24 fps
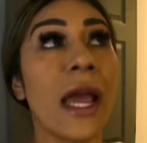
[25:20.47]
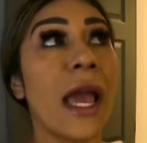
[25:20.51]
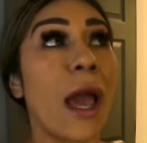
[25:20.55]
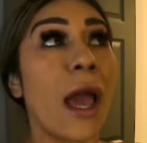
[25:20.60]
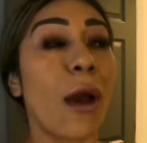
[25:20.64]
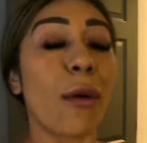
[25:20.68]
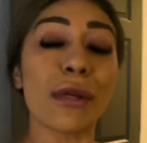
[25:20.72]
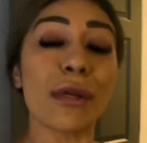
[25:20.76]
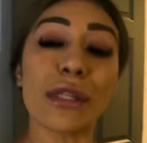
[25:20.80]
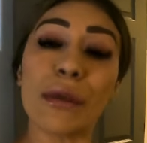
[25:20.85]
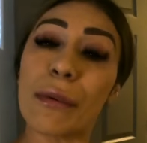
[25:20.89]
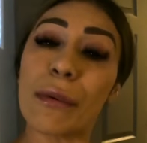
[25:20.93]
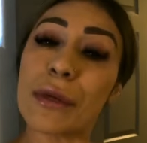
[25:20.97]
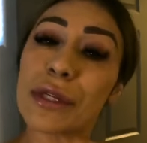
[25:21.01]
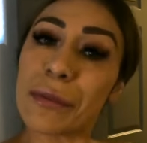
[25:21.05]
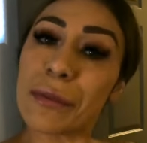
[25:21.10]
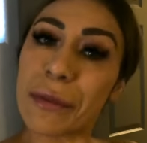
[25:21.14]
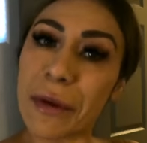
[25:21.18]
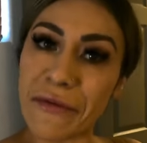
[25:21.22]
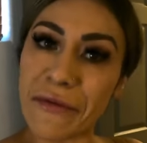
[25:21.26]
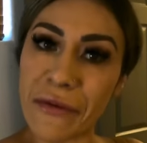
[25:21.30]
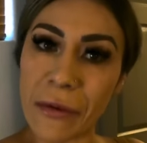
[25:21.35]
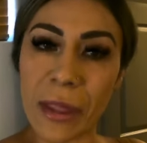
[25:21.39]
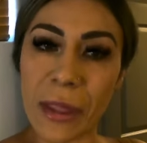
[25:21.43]
It was supposed to
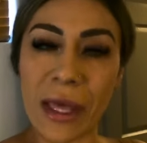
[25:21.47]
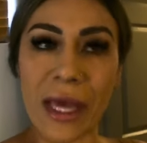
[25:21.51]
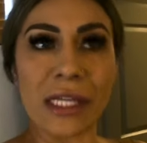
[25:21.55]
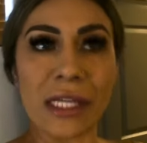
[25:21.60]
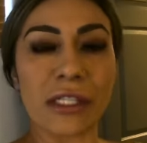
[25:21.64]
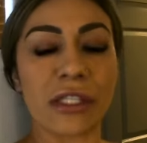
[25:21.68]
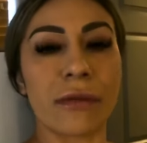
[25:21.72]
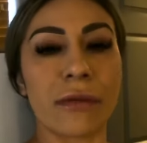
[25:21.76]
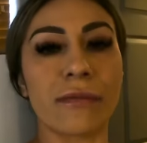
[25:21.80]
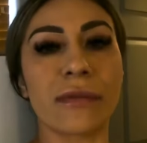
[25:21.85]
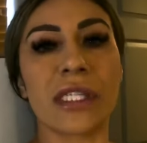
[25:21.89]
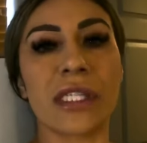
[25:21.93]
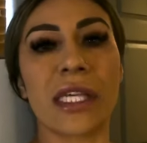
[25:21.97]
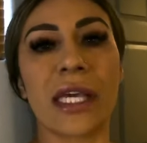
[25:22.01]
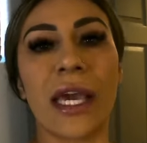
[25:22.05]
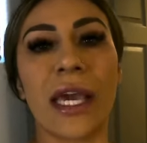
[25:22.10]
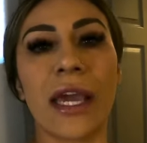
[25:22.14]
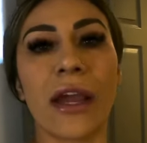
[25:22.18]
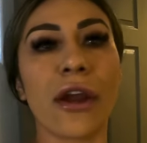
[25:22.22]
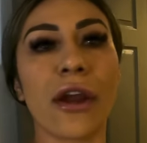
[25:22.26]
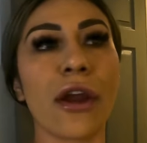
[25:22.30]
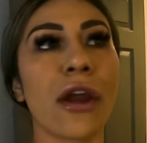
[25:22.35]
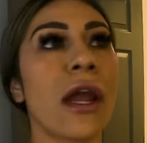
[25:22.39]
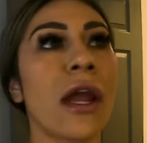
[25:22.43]
be from the entrance
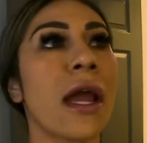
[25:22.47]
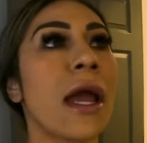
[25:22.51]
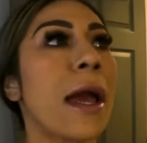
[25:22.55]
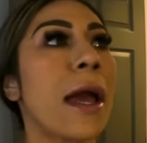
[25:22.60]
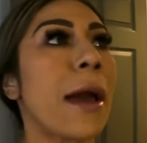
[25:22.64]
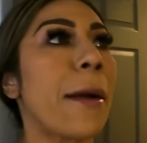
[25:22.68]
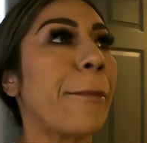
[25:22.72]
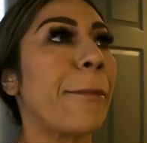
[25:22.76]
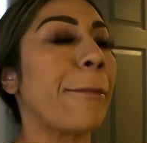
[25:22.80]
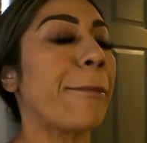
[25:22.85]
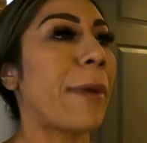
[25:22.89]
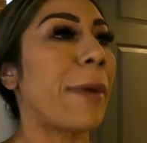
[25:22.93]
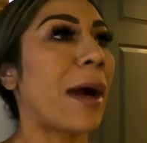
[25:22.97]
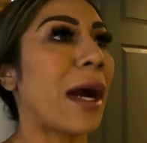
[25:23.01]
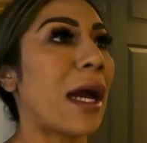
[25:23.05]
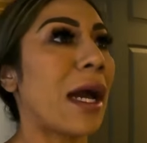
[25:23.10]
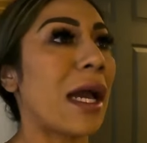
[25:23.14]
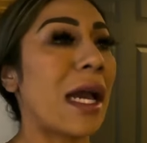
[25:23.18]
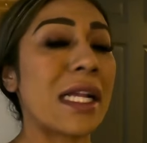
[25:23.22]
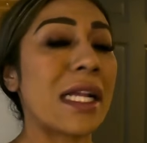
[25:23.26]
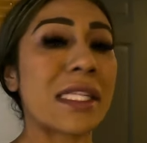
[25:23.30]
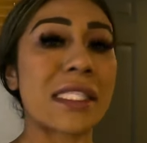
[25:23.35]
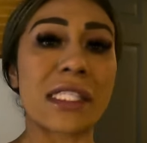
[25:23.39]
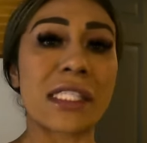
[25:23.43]
here,
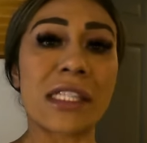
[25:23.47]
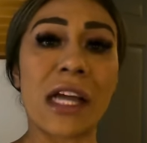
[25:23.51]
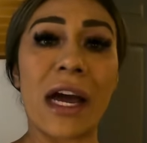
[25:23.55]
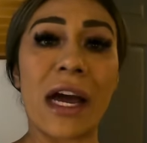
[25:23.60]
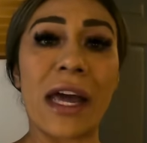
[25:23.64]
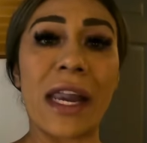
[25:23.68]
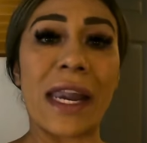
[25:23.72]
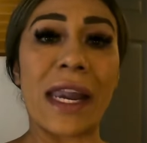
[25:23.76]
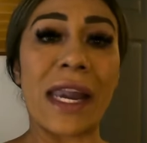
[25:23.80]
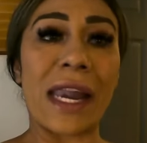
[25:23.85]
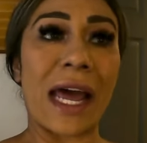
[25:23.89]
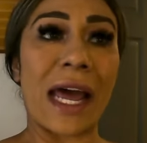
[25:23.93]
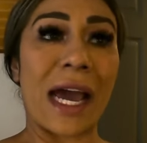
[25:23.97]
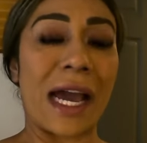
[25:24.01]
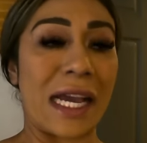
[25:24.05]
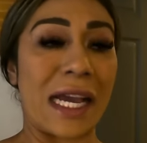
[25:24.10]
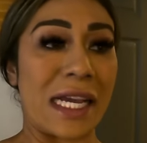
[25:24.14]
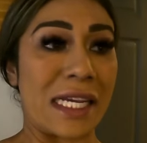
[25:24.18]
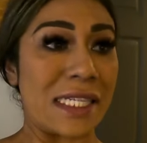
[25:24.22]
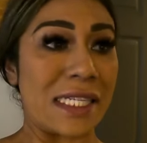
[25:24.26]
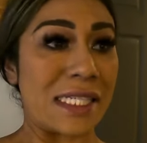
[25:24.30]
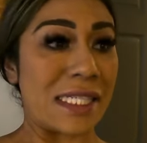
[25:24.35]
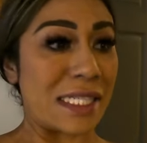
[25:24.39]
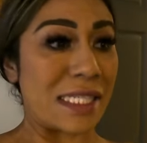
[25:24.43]
but it's not
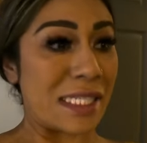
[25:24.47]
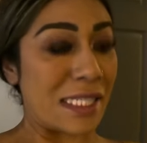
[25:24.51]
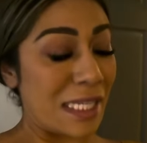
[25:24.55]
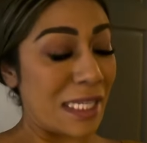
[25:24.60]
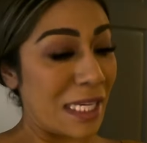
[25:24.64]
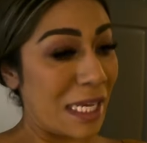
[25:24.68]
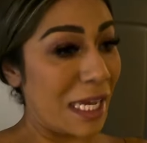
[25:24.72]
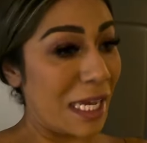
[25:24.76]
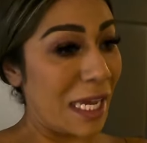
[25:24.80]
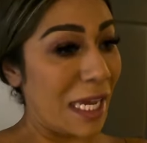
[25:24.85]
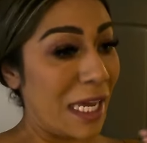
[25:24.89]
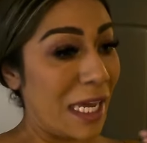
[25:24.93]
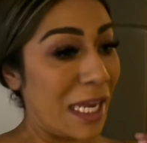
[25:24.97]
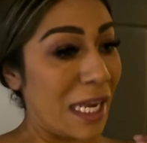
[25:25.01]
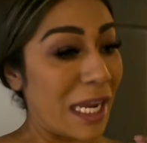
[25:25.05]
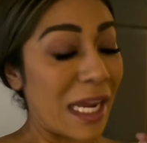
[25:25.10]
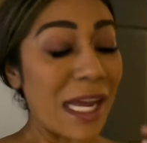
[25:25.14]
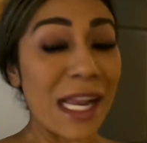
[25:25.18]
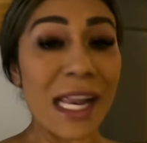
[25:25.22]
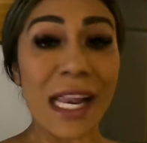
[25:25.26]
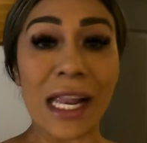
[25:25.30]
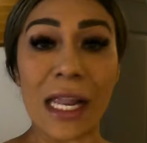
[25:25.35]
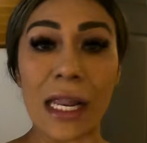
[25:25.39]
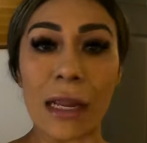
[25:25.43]
nice and,
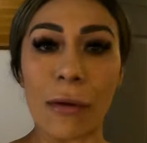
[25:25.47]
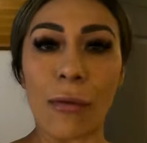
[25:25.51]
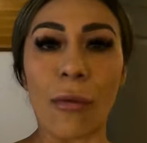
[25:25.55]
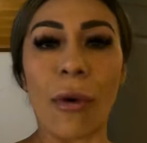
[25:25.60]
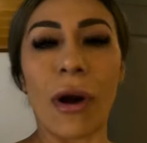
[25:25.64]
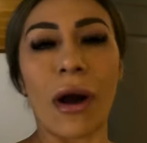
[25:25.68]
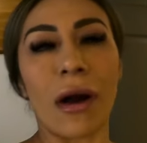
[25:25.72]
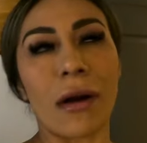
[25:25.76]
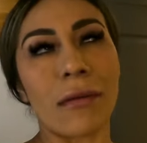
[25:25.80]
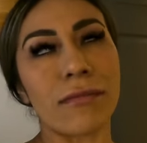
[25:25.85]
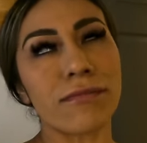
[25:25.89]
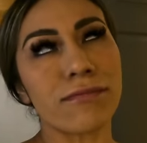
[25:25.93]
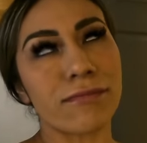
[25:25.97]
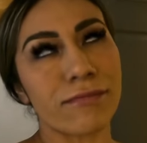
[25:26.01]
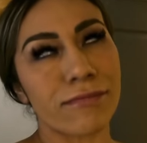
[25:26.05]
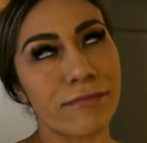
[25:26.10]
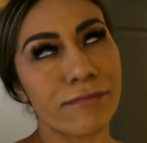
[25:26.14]
well,